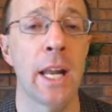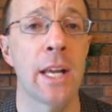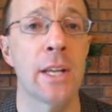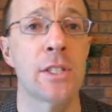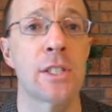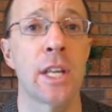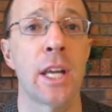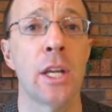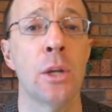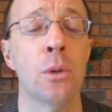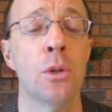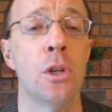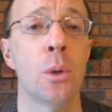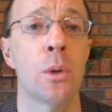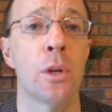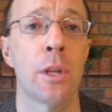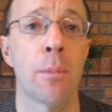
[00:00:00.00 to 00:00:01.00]
is that you
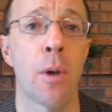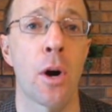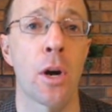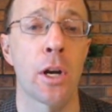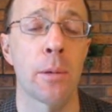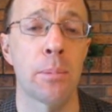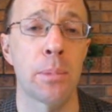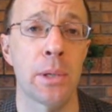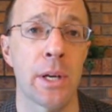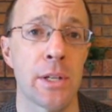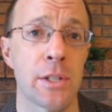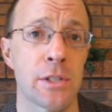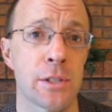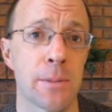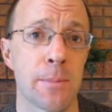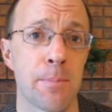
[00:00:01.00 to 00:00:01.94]
do in the marketplace.